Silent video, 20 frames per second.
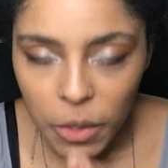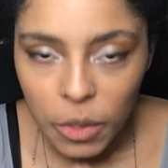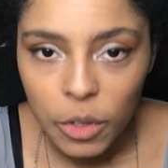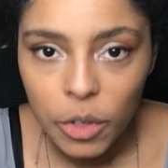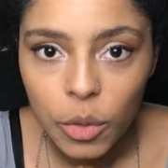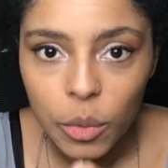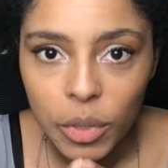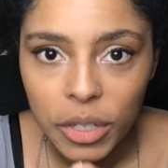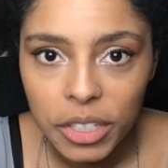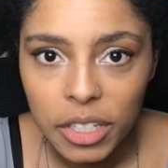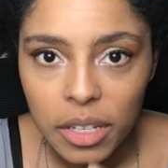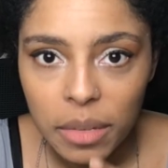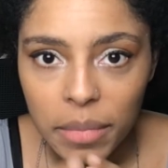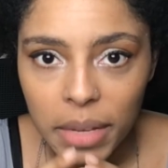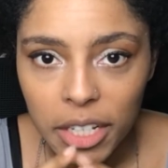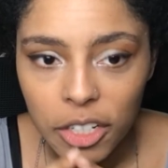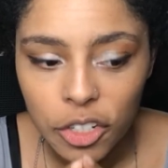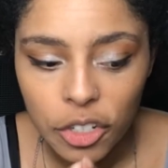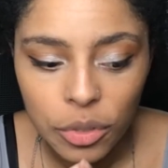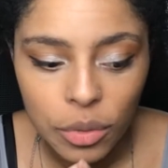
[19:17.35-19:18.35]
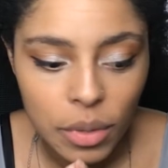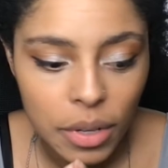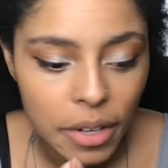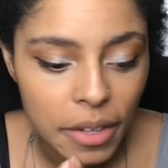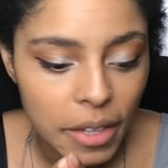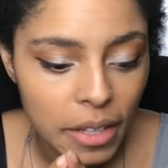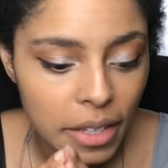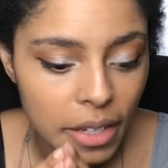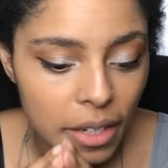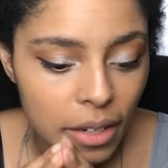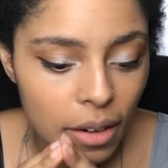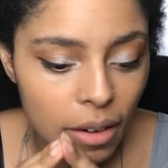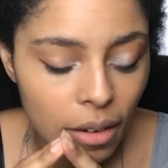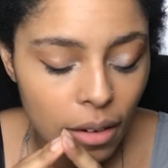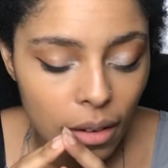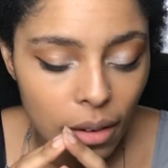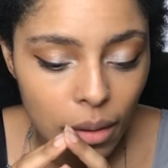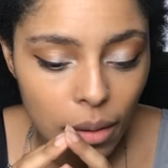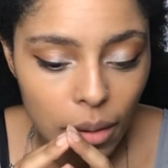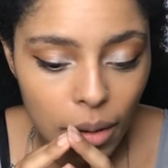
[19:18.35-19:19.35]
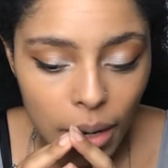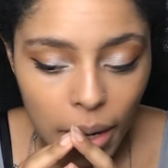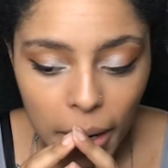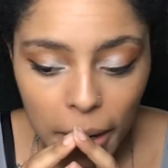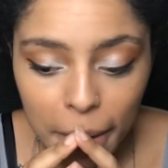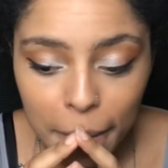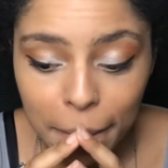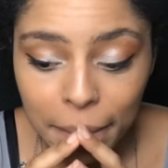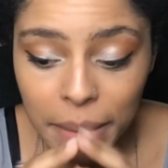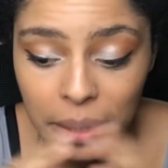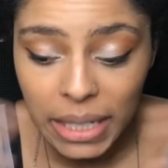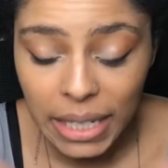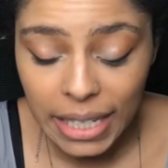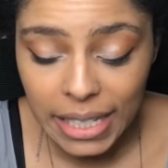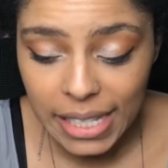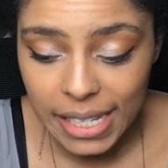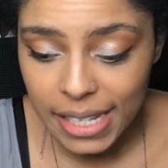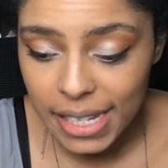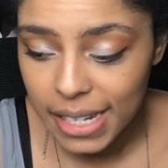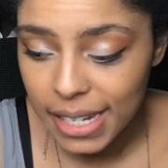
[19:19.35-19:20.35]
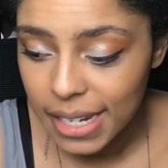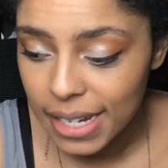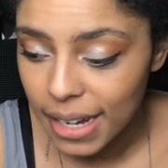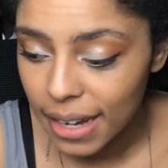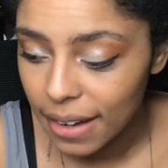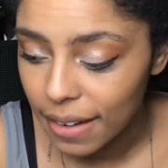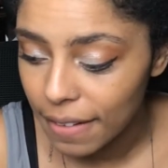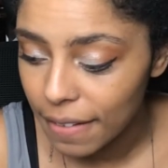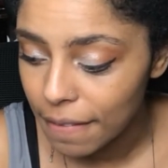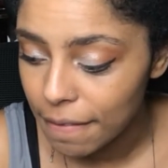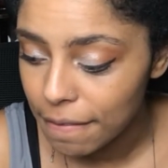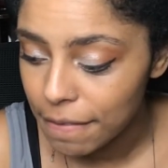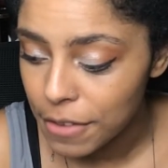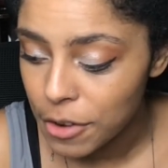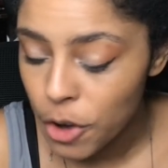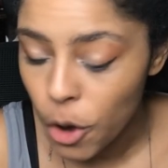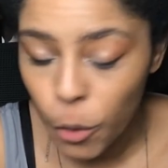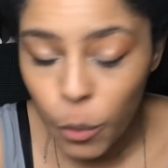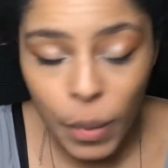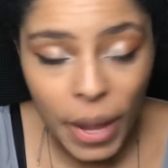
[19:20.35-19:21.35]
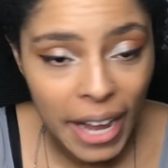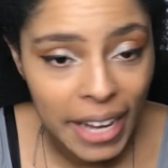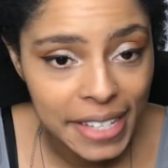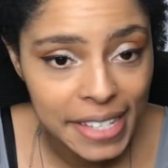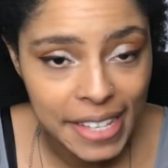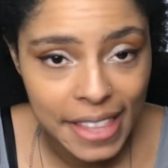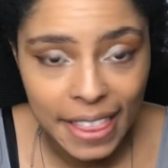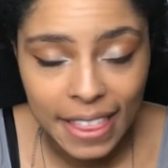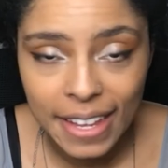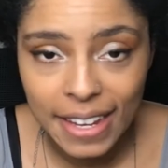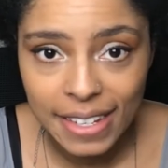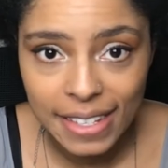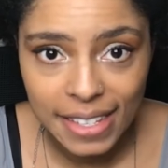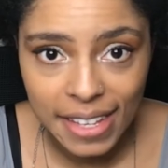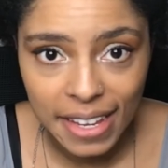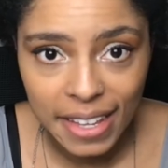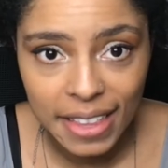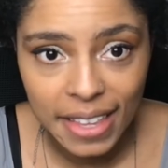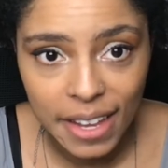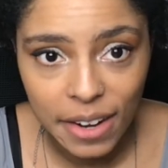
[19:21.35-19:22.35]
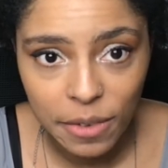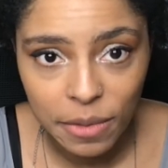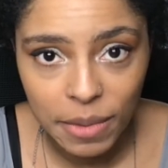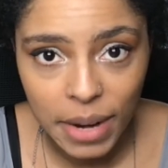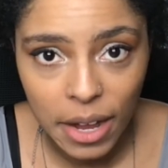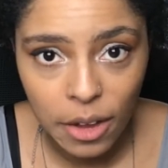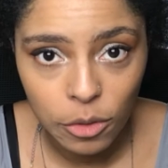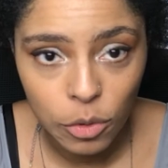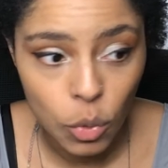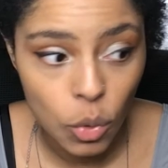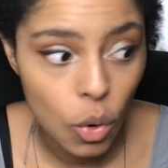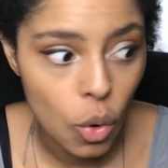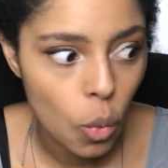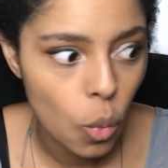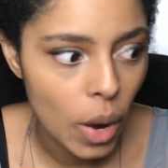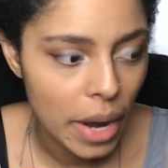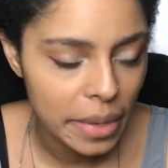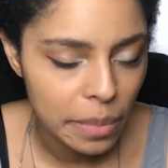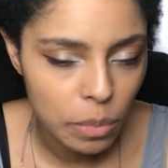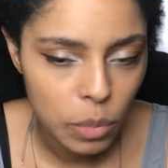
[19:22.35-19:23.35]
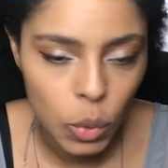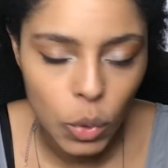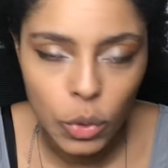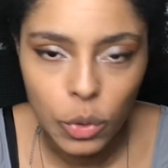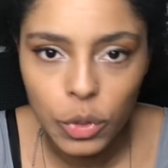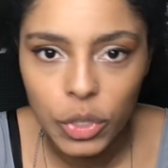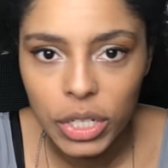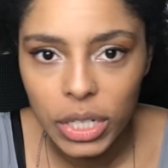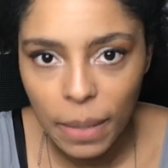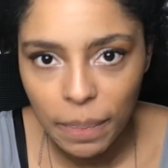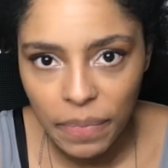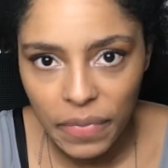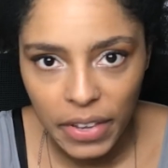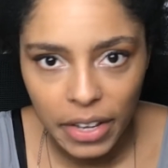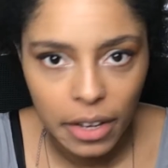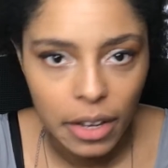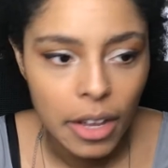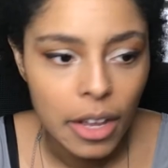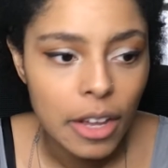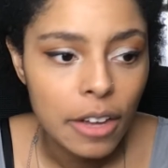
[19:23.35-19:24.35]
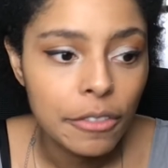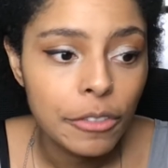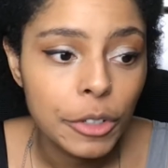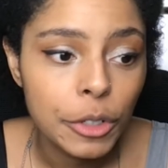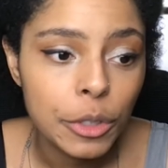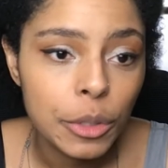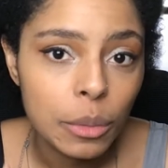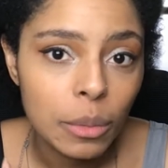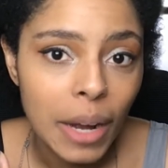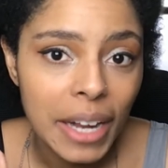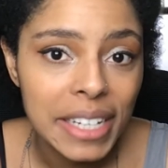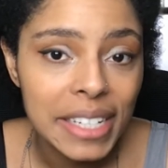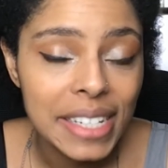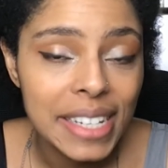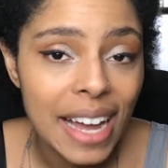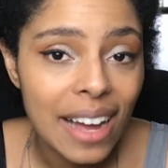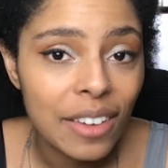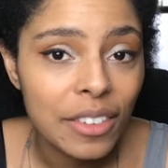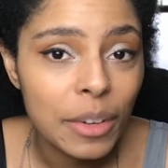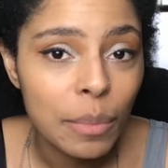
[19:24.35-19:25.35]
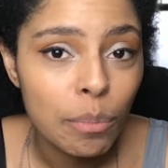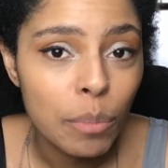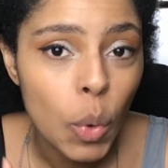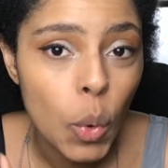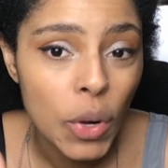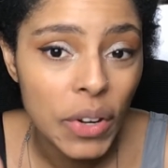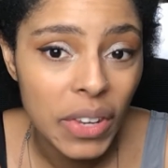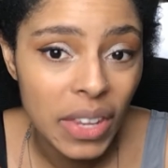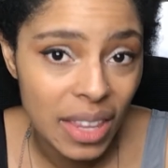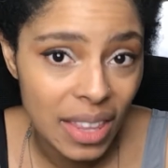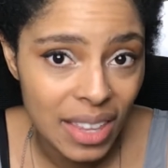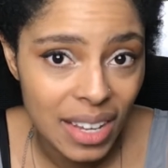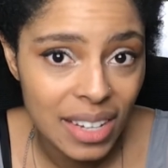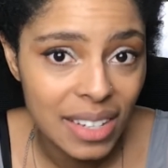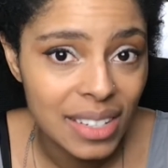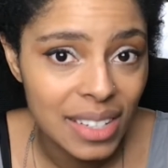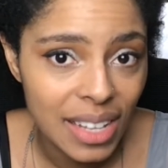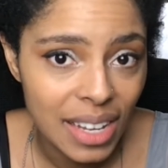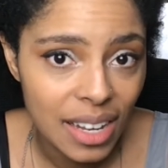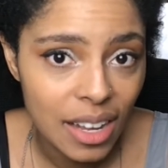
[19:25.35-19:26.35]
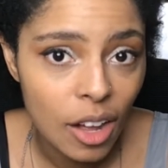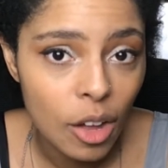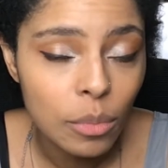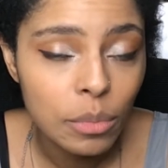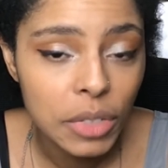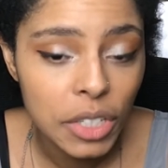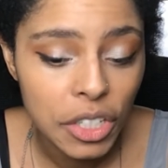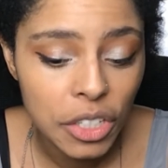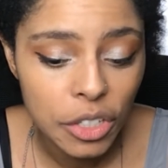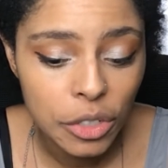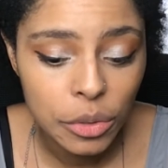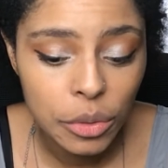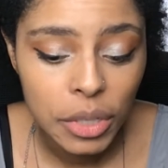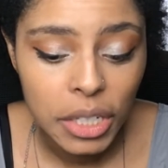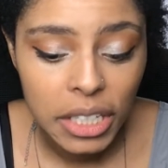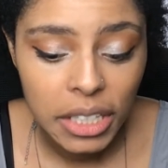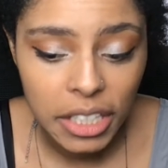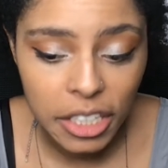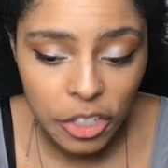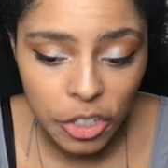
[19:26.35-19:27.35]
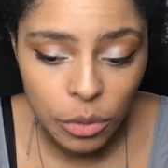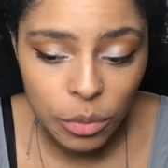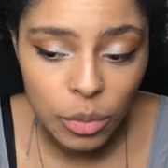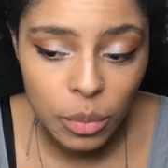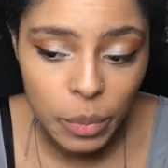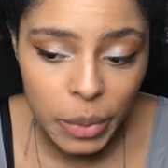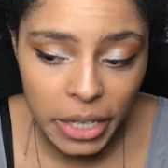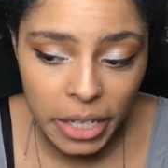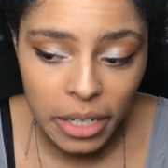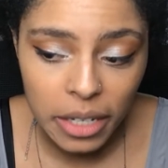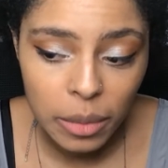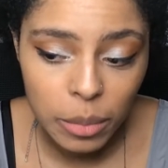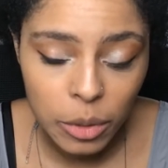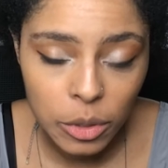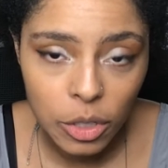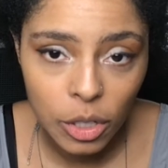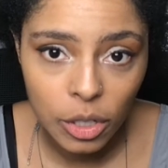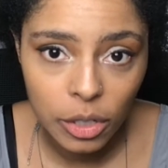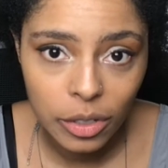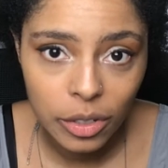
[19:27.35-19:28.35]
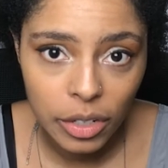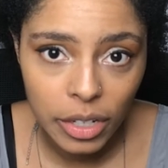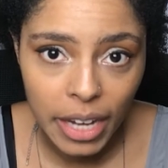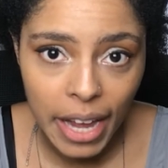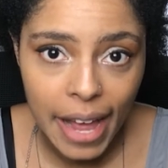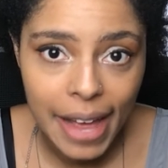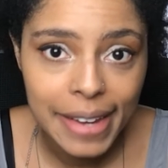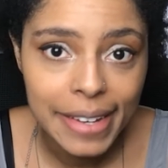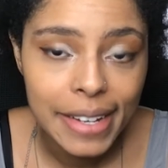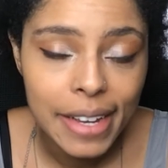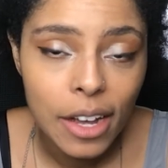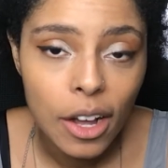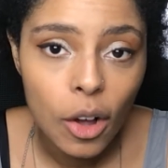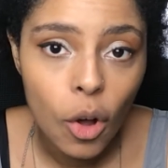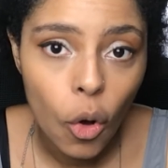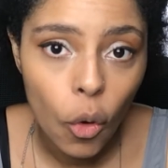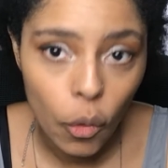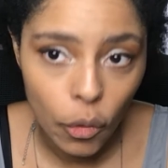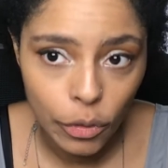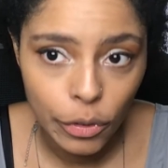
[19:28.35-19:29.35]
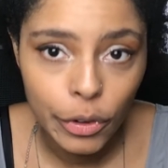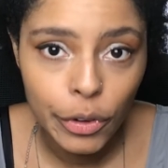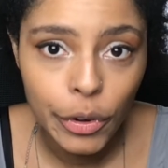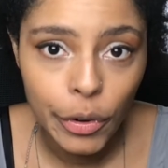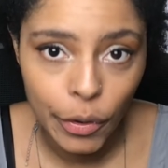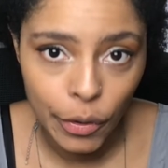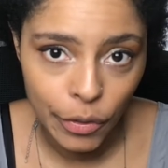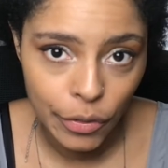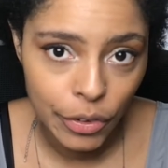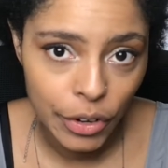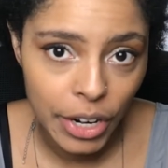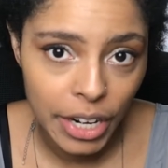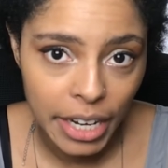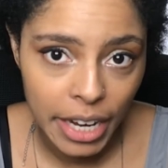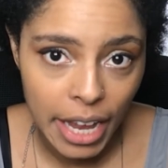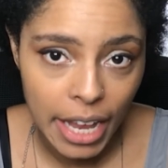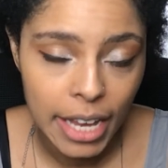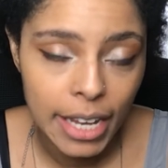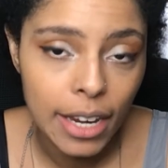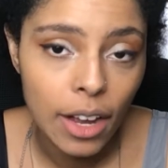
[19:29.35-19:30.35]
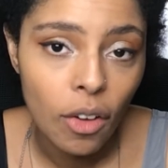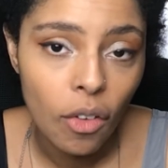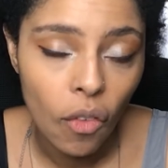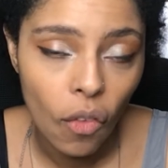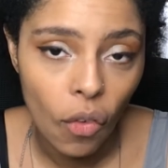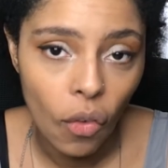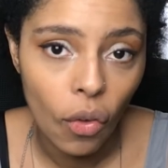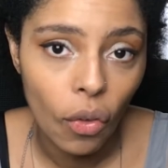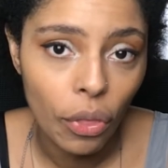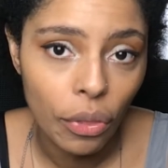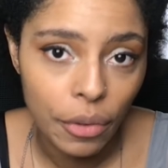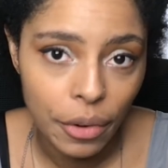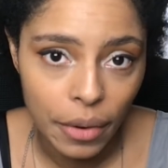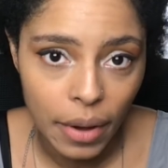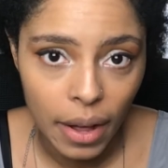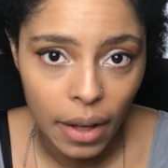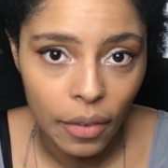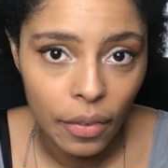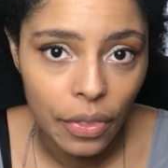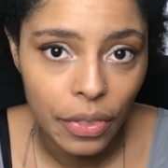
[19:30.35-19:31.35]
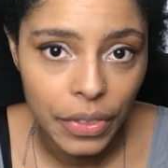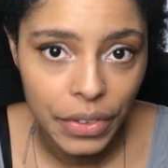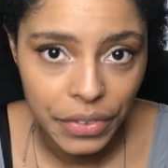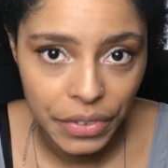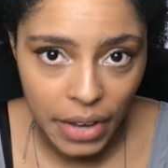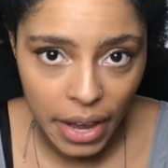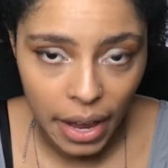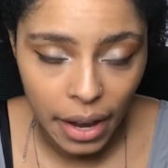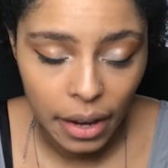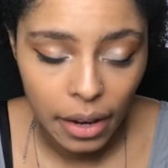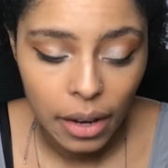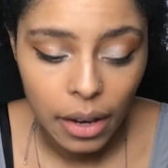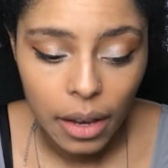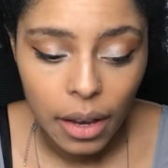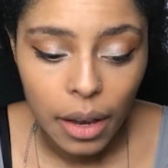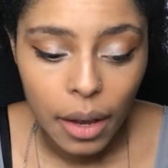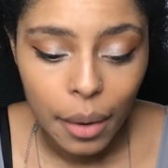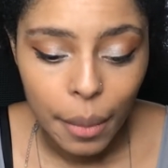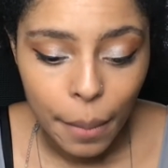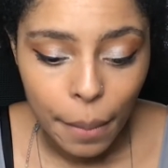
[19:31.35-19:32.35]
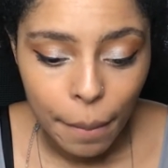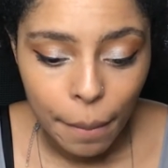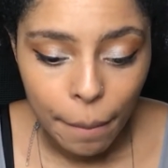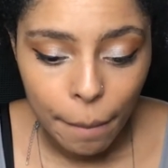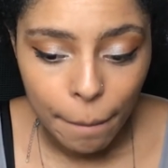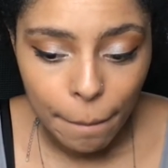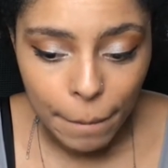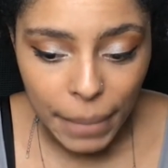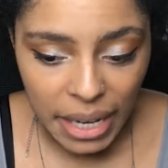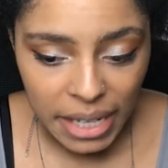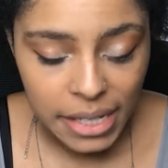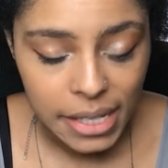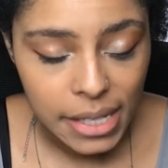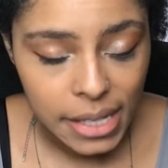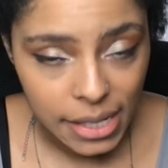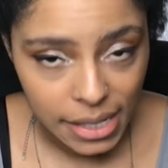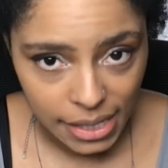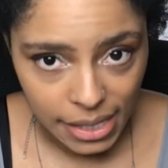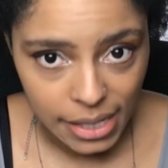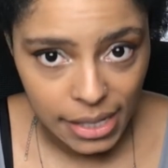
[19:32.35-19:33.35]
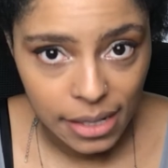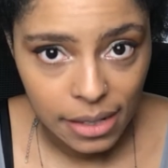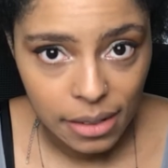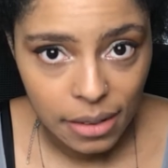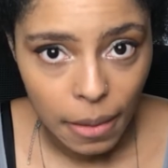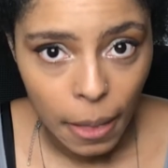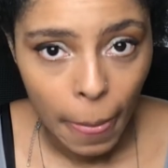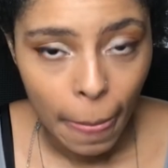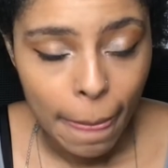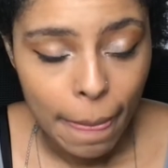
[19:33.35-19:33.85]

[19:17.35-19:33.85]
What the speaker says: You want to make sure that there are plenty of notepads and things like that around, or a whiteboard or something for you to write down important things that come to you that you will be able to look at over and over again all throughout the day. Basically,